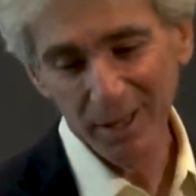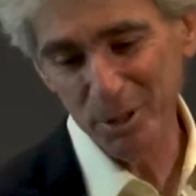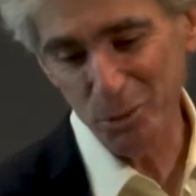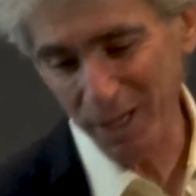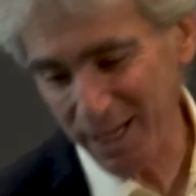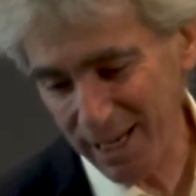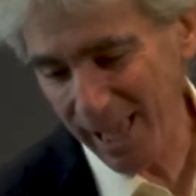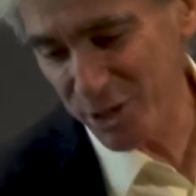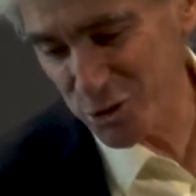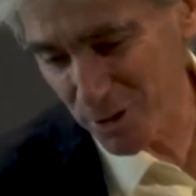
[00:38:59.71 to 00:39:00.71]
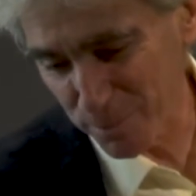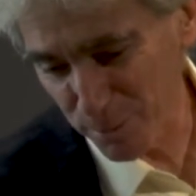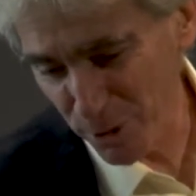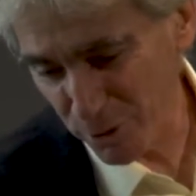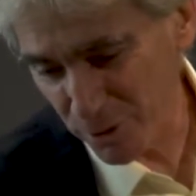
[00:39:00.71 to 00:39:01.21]
between an enhancer and a
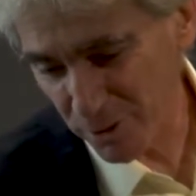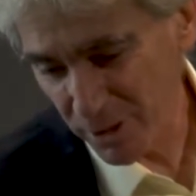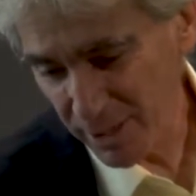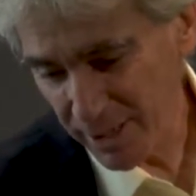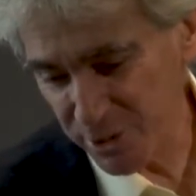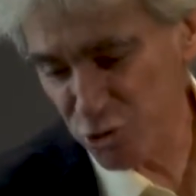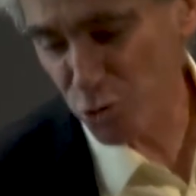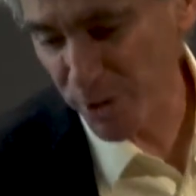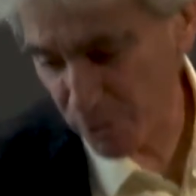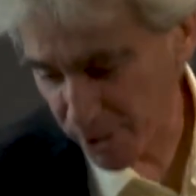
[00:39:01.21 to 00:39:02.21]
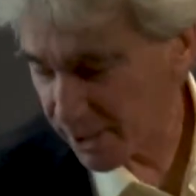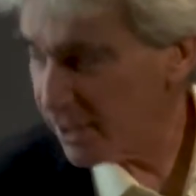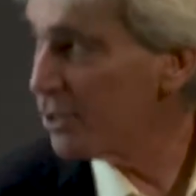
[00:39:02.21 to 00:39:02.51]
promoter in triggering